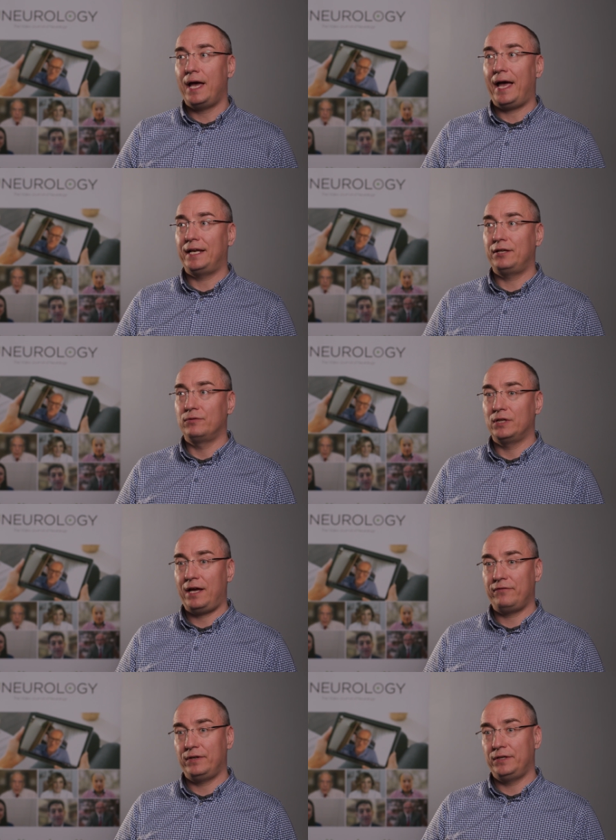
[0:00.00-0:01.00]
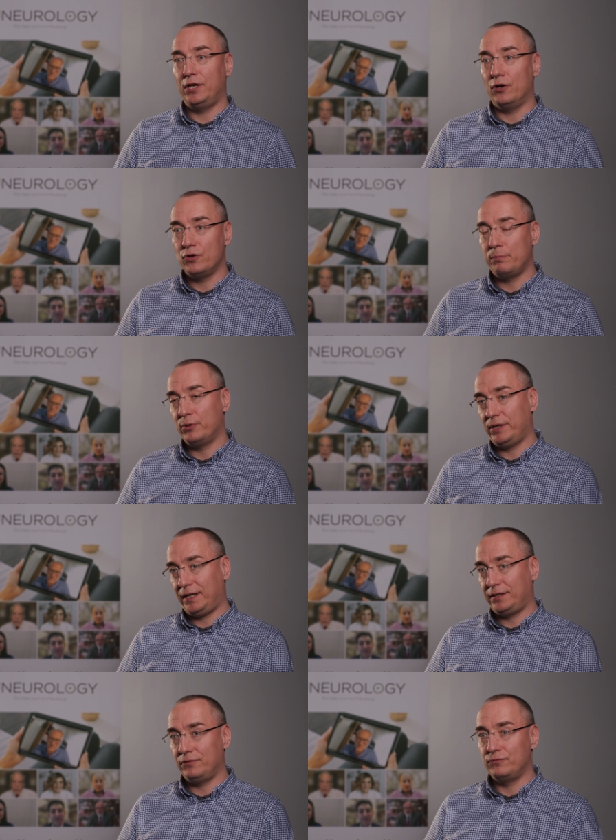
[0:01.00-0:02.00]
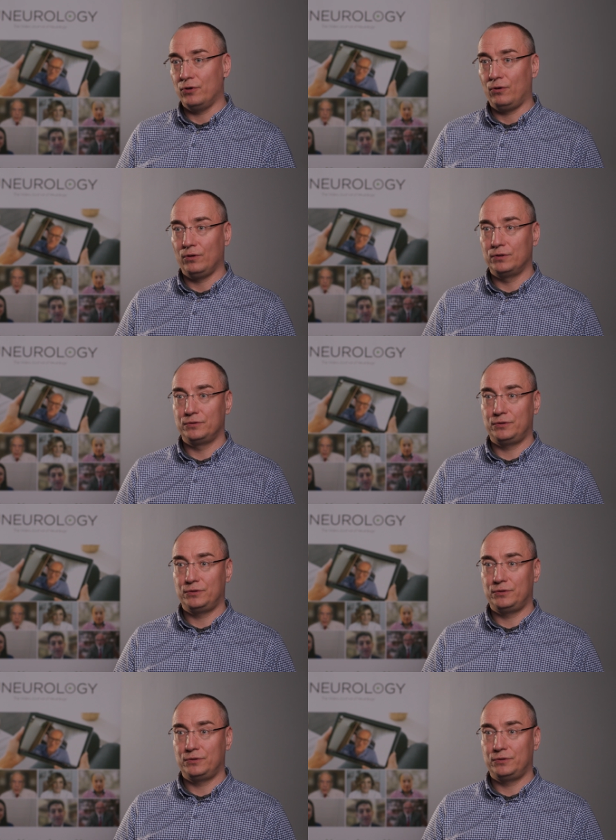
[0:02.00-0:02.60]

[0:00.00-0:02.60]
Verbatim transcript: and it will have neuroprotective role